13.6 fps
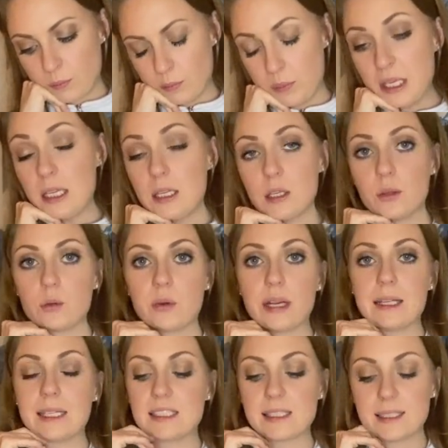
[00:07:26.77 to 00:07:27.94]
beat you and
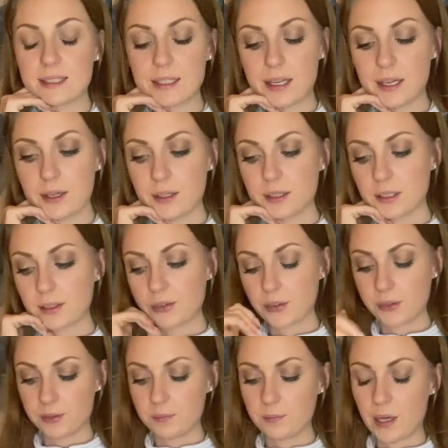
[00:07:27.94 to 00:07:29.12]
they didn't care
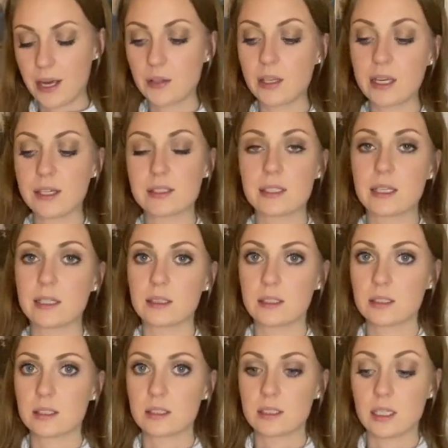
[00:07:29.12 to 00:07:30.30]
either how they had to get this
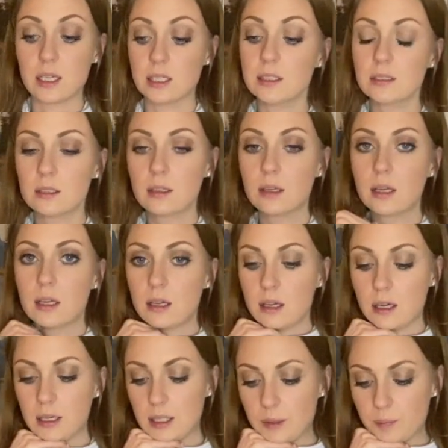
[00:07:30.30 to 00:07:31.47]
done.
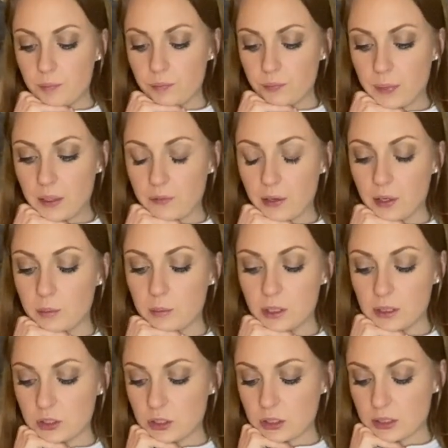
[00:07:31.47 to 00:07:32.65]
Um, very
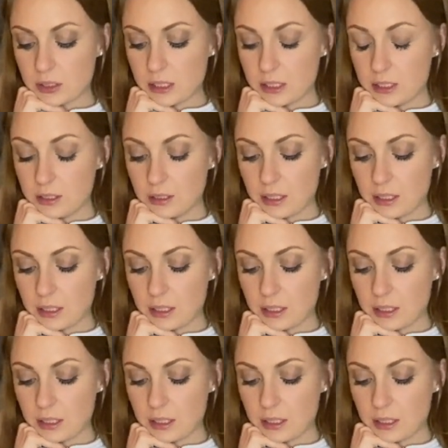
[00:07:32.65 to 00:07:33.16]
malicious. They didn't